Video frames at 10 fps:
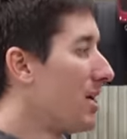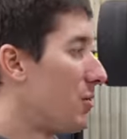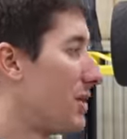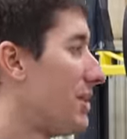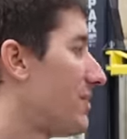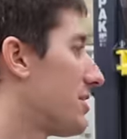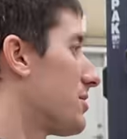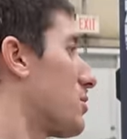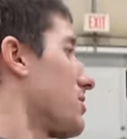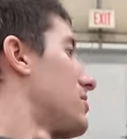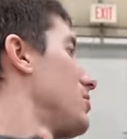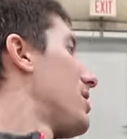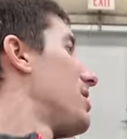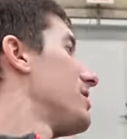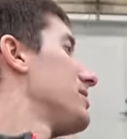we can even get the torque tube
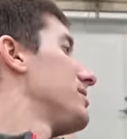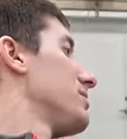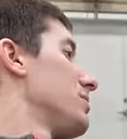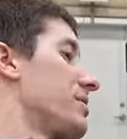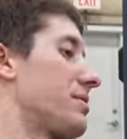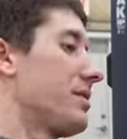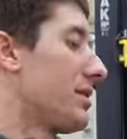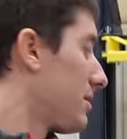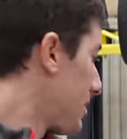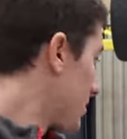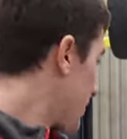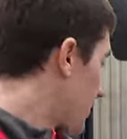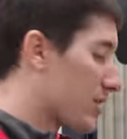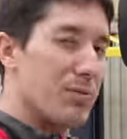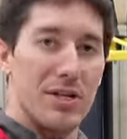on with uh, you know the
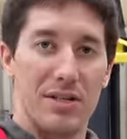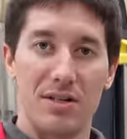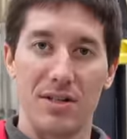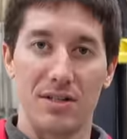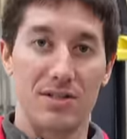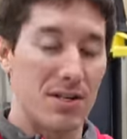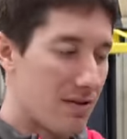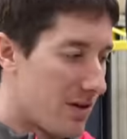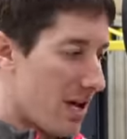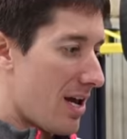flex plate and all that good stuff.